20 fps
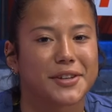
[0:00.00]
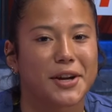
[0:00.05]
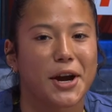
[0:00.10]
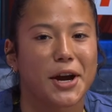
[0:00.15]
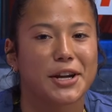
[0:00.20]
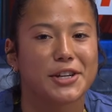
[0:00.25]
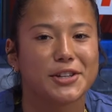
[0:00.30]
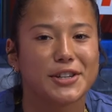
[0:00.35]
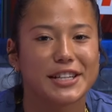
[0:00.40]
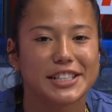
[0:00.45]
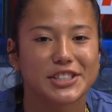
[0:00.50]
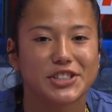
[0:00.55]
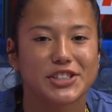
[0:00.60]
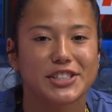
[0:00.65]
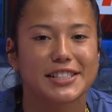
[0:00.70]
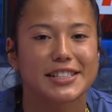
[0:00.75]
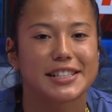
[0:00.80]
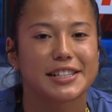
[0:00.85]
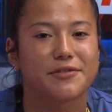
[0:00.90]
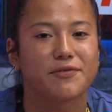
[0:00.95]
Are you
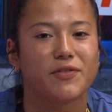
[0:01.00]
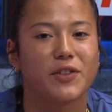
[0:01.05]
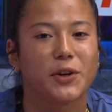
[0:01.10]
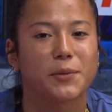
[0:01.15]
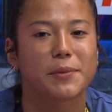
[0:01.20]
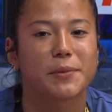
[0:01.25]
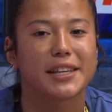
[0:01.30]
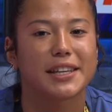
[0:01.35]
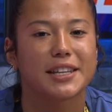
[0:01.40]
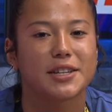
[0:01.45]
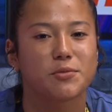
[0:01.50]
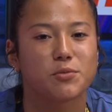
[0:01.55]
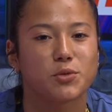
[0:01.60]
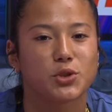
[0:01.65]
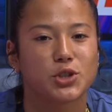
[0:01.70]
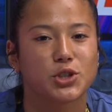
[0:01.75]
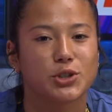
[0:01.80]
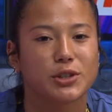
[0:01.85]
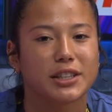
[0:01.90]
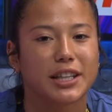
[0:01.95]
interested in filmmaking?
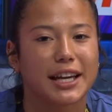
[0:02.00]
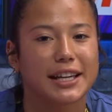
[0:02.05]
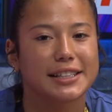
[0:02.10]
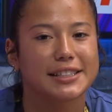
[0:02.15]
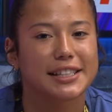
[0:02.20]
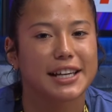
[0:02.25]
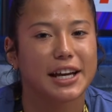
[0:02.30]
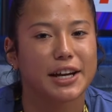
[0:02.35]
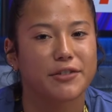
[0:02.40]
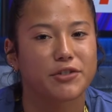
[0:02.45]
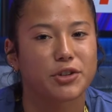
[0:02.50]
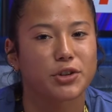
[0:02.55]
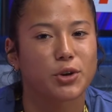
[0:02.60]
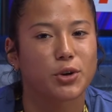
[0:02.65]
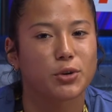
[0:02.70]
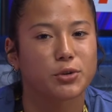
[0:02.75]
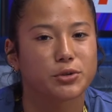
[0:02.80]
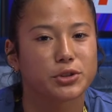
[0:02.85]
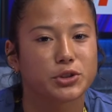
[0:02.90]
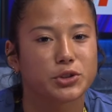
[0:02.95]
Would you like to have your
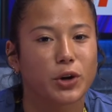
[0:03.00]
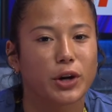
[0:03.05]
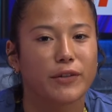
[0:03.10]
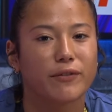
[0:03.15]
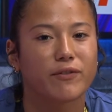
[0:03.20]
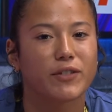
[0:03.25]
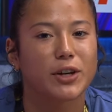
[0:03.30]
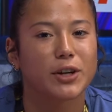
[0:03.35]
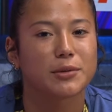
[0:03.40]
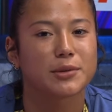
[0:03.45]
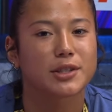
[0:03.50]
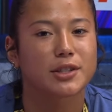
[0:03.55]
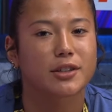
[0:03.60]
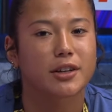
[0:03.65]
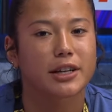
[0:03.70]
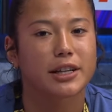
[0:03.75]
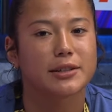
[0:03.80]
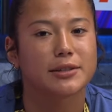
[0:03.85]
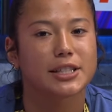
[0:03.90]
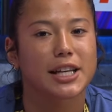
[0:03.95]
own short film
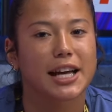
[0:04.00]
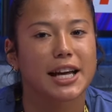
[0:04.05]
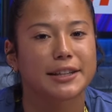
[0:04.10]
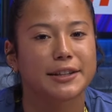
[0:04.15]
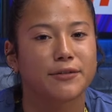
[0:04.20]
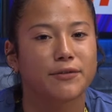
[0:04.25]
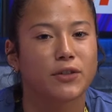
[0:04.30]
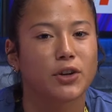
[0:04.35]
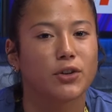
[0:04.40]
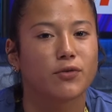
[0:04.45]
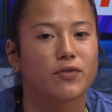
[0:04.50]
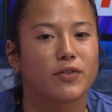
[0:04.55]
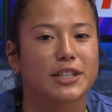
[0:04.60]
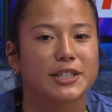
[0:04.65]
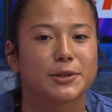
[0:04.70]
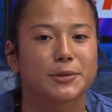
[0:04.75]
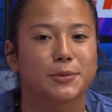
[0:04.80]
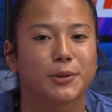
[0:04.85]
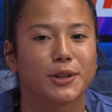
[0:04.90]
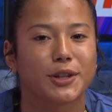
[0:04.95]
screened at the film
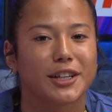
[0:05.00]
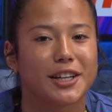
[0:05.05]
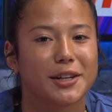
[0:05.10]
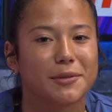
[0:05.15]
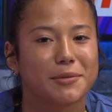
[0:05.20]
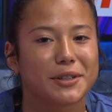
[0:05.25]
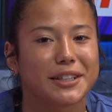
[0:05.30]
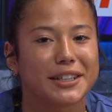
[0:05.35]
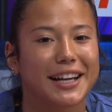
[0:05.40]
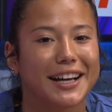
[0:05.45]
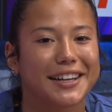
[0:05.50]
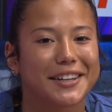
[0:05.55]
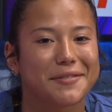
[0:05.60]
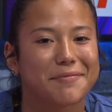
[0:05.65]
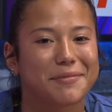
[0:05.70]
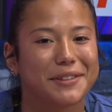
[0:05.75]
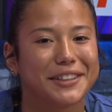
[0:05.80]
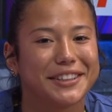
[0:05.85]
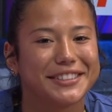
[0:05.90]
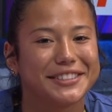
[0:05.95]
festival? Come learn how to
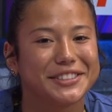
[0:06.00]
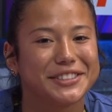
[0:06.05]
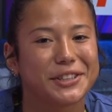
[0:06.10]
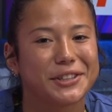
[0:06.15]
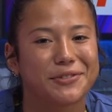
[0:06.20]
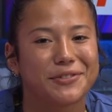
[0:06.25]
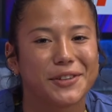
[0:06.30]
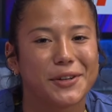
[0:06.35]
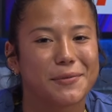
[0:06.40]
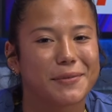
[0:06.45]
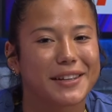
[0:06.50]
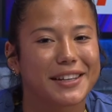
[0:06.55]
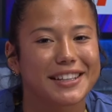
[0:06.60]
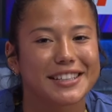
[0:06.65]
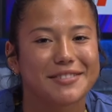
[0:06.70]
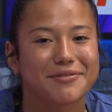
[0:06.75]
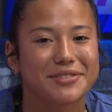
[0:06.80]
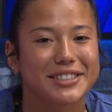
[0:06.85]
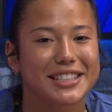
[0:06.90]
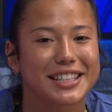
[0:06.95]
build your
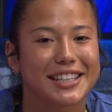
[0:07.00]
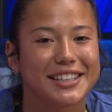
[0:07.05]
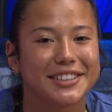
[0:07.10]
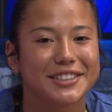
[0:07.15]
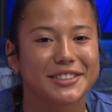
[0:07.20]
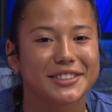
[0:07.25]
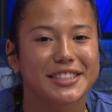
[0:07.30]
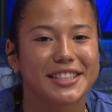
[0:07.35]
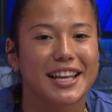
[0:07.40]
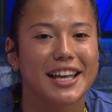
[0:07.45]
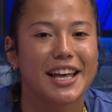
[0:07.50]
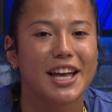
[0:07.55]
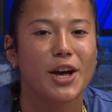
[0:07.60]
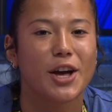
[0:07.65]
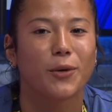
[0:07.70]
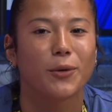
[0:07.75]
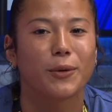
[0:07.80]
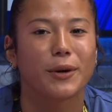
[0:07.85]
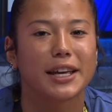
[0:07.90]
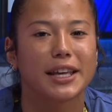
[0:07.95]
filmmaking skills
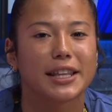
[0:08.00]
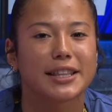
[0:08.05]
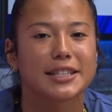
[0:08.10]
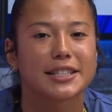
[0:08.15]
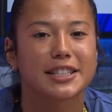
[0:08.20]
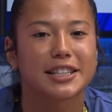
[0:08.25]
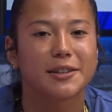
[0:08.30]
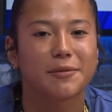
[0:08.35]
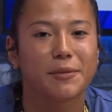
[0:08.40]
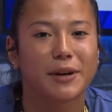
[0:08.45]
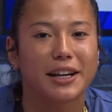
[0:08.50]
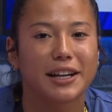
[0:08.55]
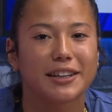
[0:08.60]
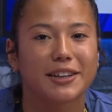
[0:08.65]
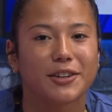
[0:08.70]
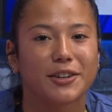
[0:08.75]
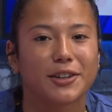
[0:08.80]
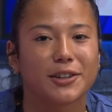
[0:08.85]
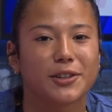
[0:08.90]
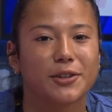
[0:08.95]
with Cinema
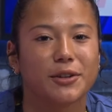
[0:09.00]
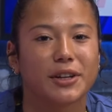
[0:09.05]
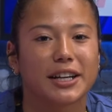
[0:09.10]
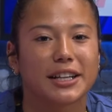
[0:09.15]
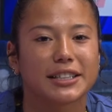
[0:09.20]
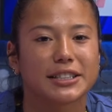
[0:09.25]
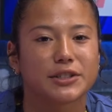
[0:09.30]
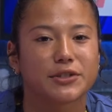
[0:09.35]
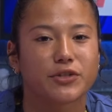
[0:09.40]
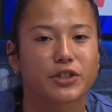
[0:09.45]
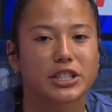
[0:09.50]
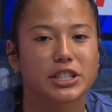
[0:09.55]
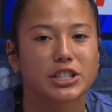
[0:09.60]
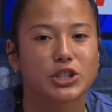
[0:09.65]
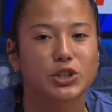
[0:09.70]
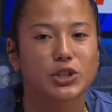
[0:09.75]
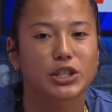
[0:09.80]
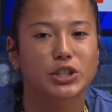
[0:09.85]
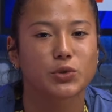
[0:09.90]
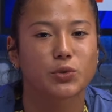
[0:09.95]
Cultura's free
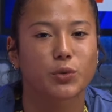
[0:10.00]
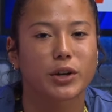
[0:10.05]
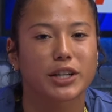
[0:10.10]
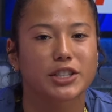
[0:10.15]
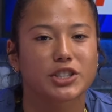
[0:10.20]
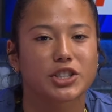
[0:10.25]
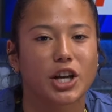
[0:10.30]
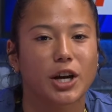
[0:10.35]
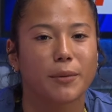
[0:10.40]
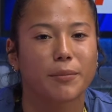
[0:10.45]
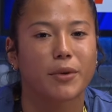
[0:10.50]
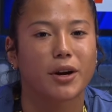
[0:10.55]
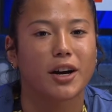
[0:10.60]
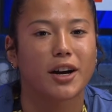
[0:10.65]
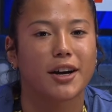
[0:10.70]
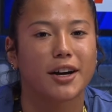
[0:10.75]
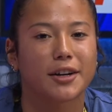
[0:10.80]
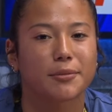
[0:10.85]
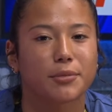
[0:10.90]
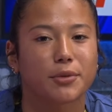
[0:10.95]
students workshop
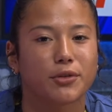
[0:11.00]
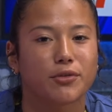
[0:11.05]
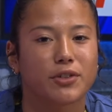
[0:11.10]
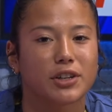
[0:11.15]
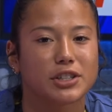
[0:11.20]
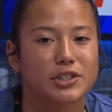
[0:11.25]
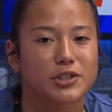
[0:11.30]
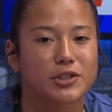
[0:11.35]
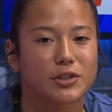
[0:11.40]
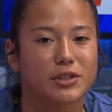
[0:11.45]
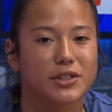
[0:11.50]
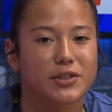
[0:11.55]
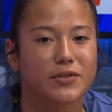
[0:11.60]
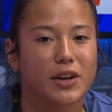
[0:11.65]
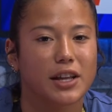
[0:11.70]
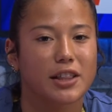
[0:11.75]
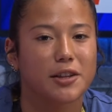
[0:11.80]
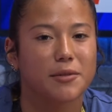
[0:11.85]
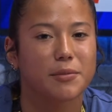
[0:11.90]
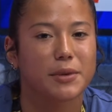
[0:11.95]
on professional
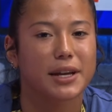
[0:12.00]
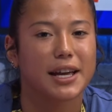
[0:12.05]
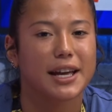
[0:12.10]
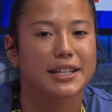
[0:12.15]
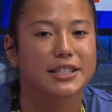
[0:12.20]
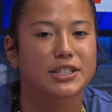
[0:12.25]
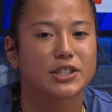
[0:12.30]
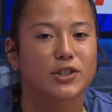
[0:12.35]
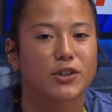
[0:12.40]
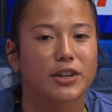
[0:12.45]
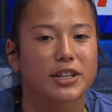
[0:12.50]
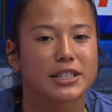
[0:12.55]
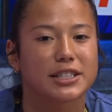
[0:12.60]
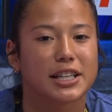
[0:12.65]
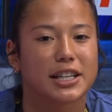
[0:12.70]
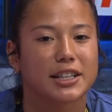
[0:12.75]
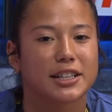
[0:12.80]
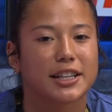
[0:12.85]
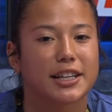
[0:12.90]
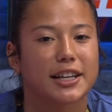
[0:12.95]
development and
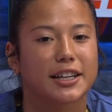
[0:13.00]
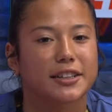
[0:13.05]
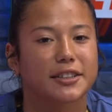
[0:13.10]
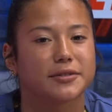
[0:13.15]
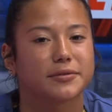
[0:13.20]
storytelling.